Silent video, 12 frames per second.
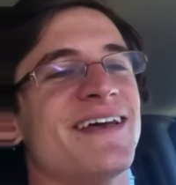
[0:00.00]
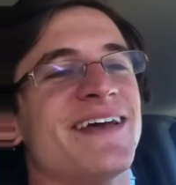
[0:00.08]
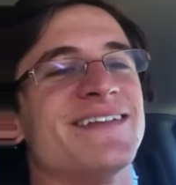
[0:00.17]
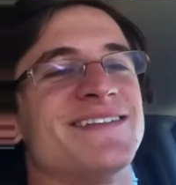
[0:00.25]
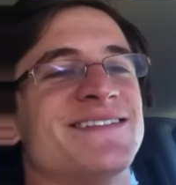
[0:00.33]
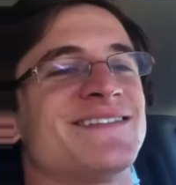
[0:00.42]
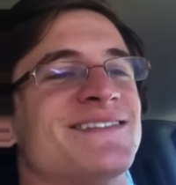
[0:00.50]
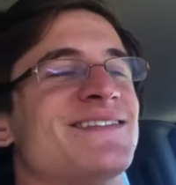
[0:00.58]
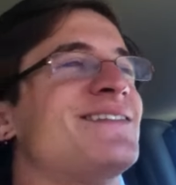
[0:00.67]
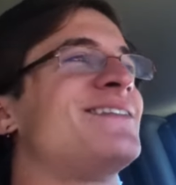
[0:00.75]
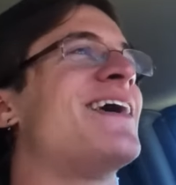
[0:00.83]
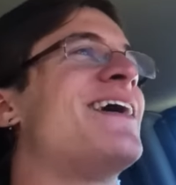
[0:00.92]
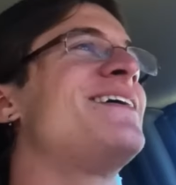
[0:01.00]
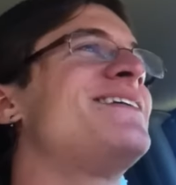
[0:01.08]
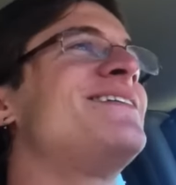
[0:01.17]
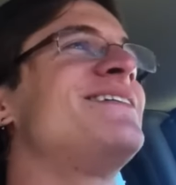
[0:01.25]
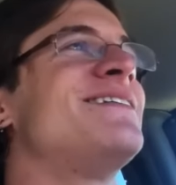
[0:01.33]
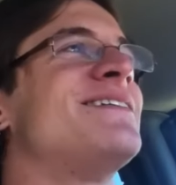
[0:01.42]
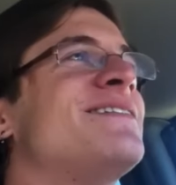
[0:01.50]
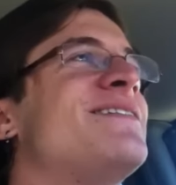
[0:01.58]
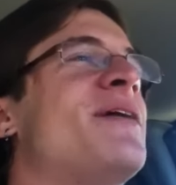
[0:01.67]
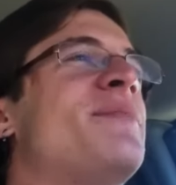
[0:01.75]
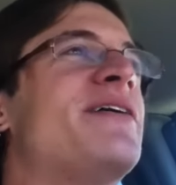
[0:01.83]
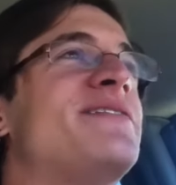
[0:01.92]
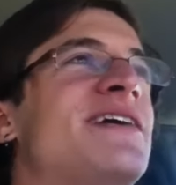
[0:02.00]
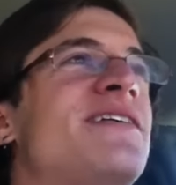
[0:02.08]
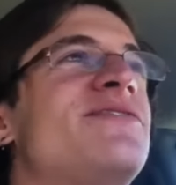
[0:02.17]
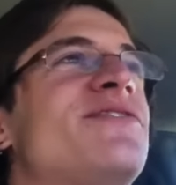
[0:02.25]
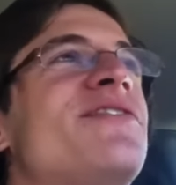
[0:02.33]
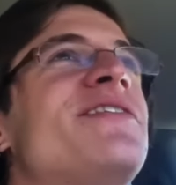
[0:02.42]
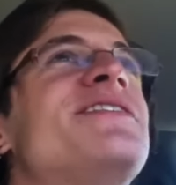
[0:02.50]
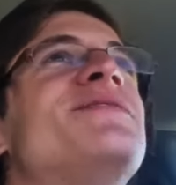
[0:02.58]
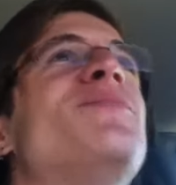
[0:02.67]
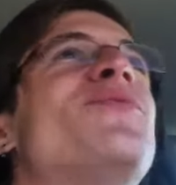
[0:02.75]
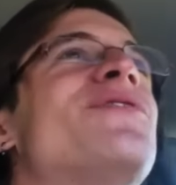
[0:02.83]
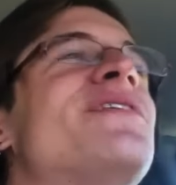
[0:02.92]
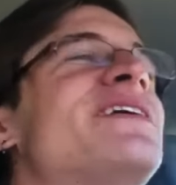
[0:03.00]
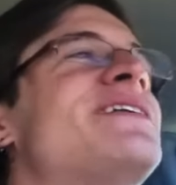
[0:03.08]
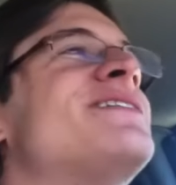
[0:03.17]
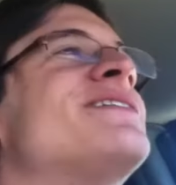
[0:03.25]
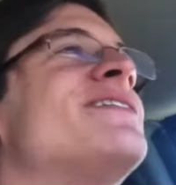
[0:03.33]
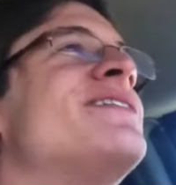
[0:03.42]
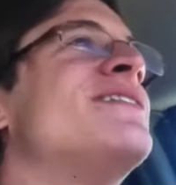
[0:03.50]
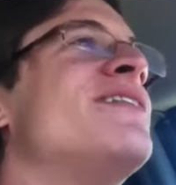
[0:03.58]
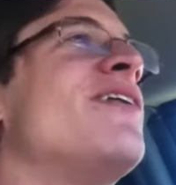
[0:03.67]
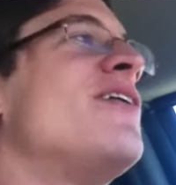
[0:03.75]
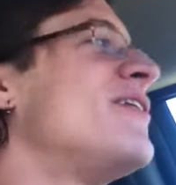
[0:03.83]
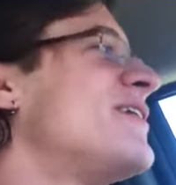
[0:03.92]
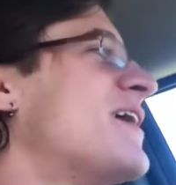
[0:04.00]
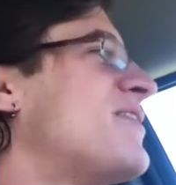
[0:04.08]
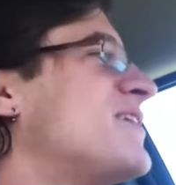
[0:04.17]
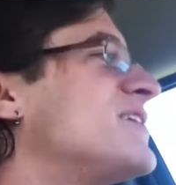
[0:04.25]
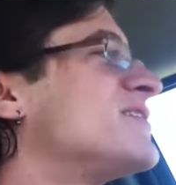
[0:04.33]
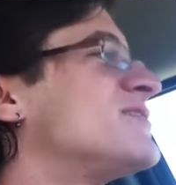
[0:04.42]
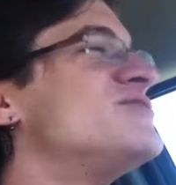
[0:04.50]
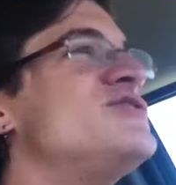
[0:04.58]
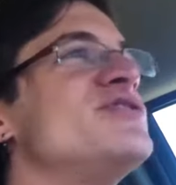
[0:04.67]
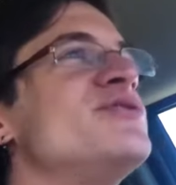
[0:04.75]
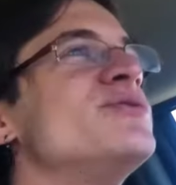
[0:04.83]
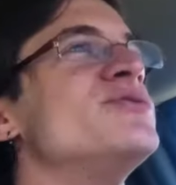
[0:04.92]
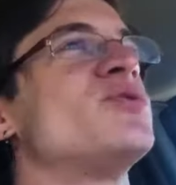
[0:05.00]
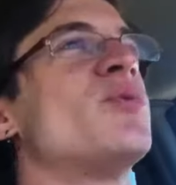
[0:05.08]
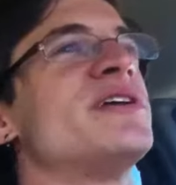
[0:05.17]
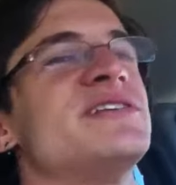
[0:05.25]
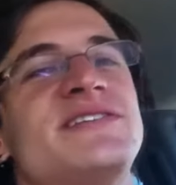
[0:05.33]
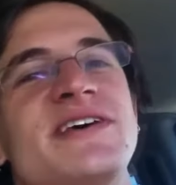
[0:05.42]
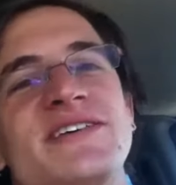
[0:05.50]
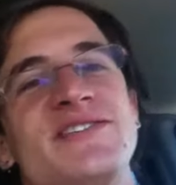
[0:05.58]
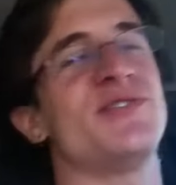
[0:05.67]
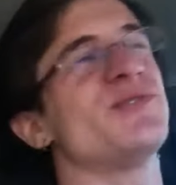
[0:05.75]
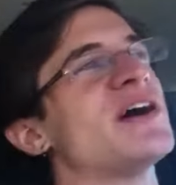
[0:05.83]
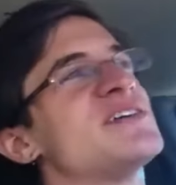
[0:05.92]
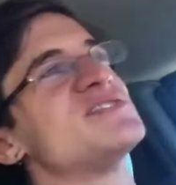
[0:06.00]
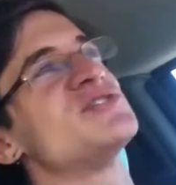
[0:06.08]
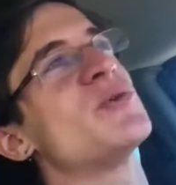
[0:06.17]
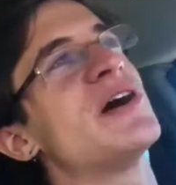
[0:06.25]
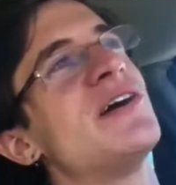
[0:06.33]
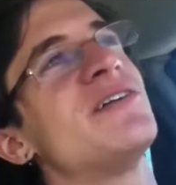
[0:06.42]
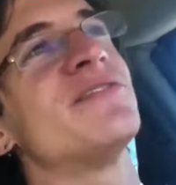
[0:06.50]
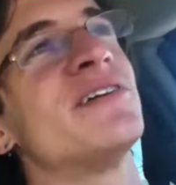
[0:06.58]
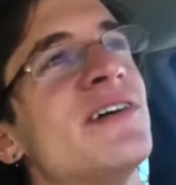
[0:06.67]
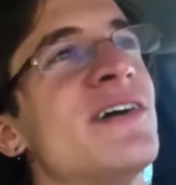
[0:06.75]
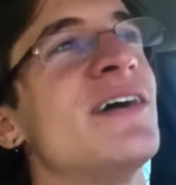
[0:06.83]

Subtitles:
It's about 10:30 in the morning on, I think, June 26, 2012.